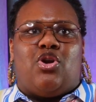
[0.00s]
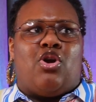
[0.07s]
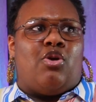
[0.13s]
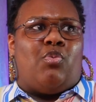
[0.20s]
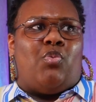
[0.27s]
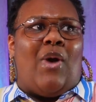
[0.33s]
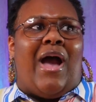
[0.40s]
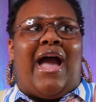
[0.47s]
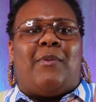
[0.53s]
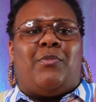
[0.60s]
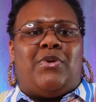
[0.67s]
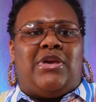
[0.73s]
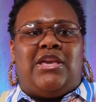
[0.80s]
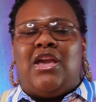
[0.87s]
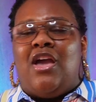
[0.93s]
or why
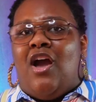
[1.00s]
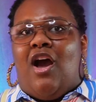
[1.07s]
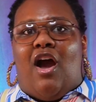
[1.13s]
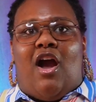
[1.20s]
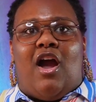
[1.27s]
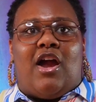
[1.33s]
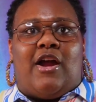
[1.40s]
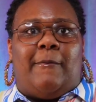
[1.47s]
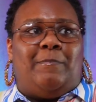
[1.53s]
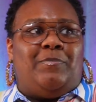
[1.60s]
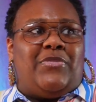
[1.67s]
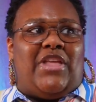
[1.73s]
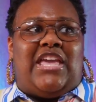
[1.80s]
we are